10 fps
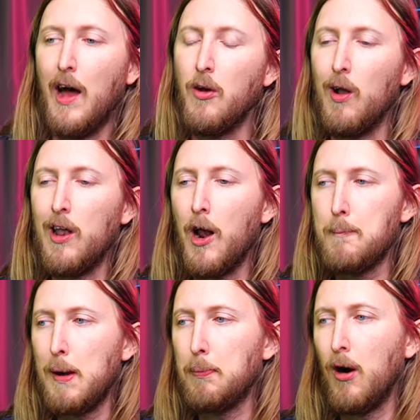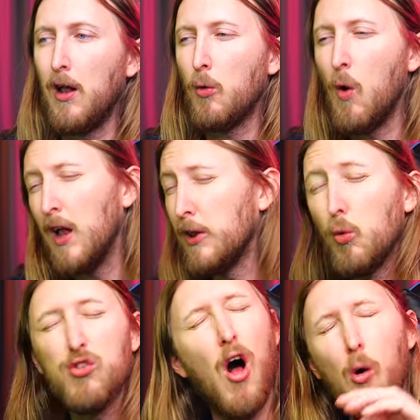I know a lot of people are like, well, he
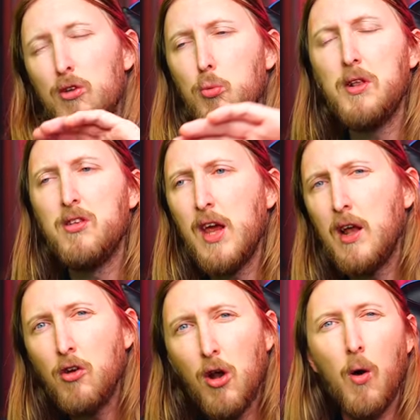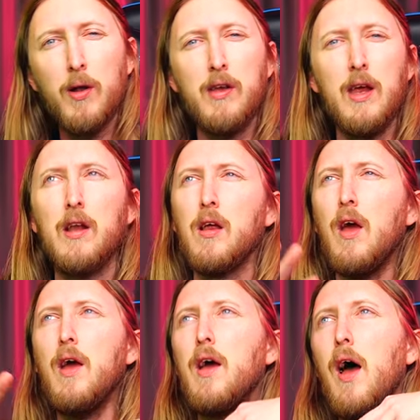was always with Dean, you know, and Dean
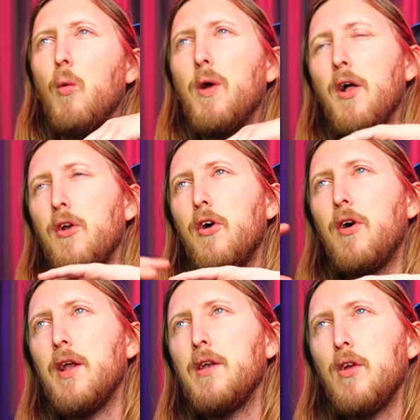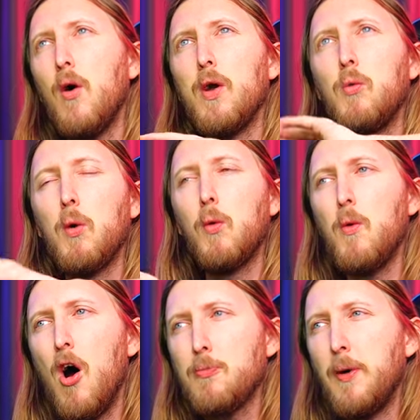uh, went under and, you know, he went with
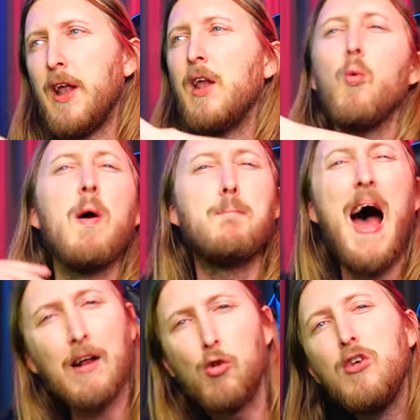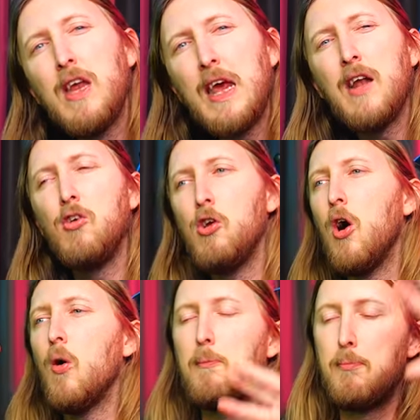Washburn. Then he went back to Dean, you
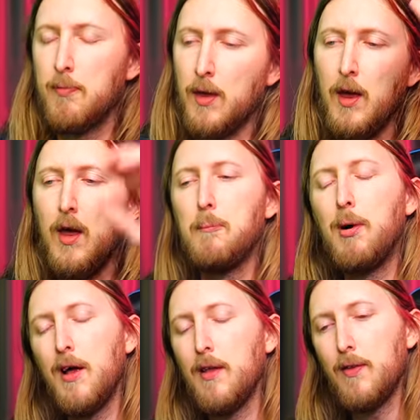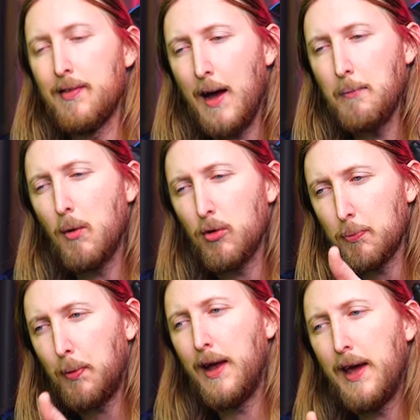know. But Dimebag was
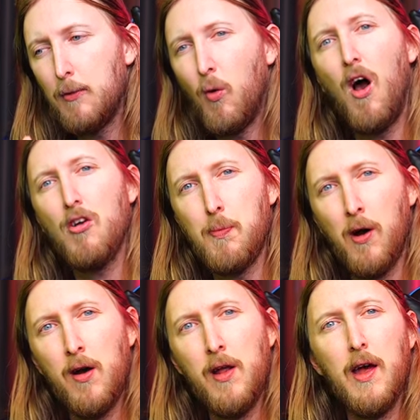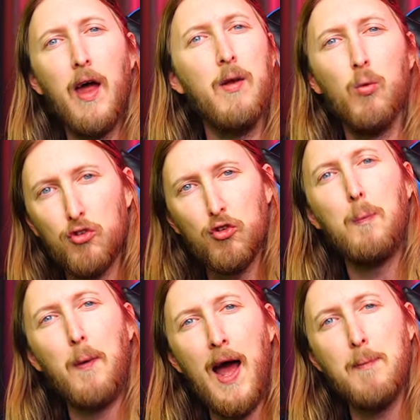playing Washburn and he was
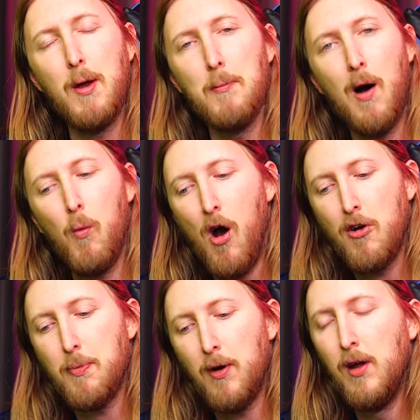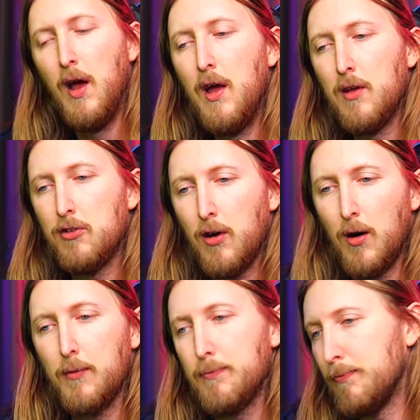super happy about Washburn.
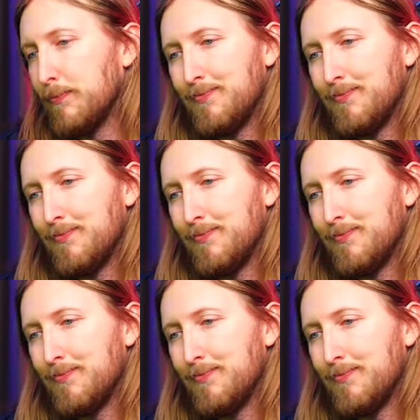So